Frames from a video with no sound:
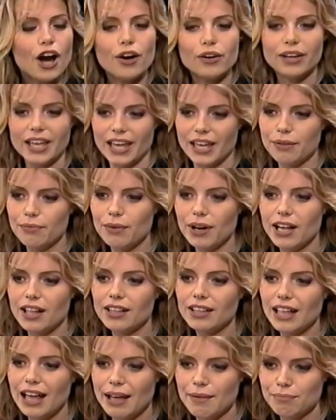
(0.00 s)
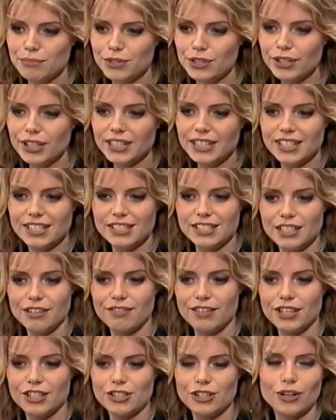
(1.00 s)
Okay, well, I'm doing this
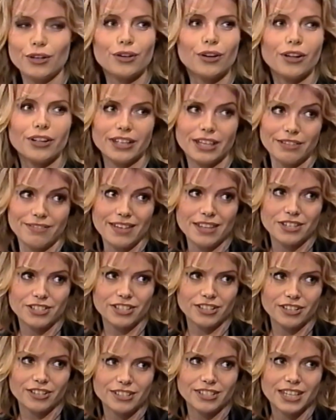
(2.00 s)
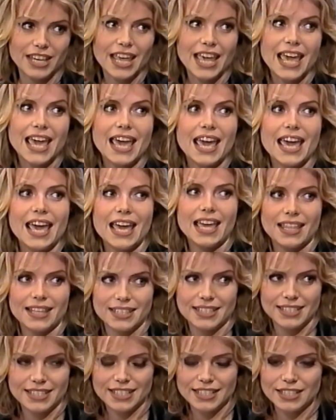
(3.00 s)
TV show called Adventures. Adventures.
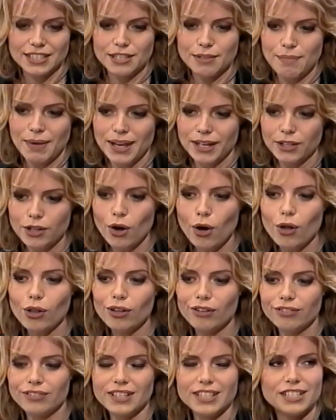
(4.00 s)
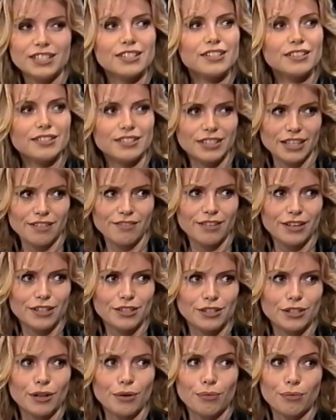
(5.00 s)
And the main goal of this TV
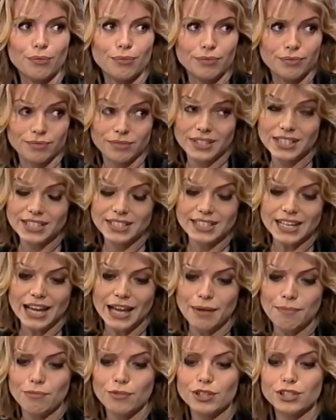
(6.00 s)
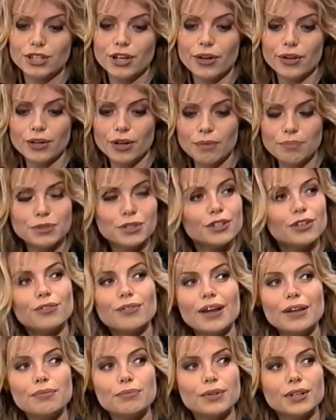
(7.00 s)
show this time was going up to the
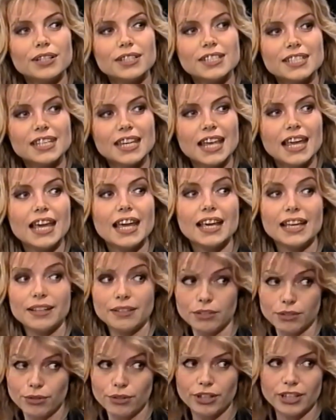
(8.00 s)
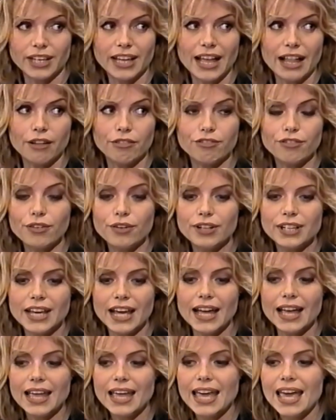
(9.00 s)
redwoods mm -hmm. northern
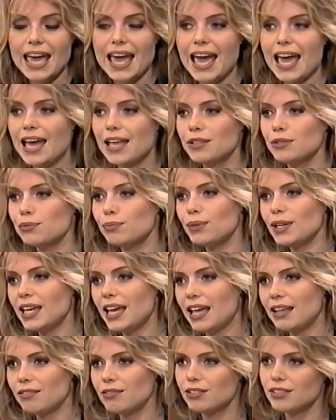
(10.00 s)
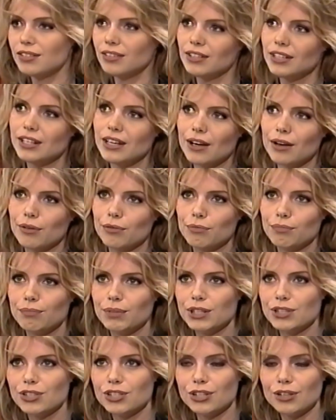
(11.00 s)
california and we had you know
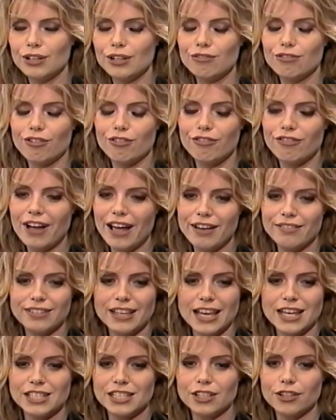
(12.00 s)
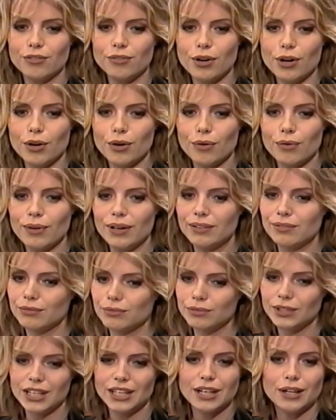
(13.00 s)
been shooting for five days in a row and
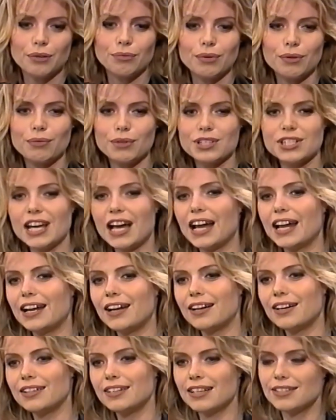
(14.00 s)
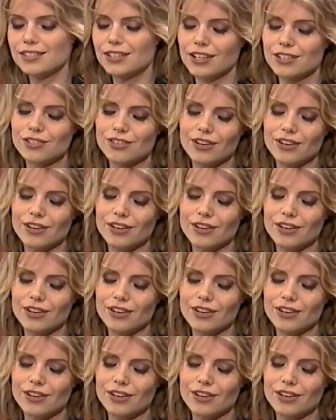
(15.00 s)
you know we were tired uh -huh,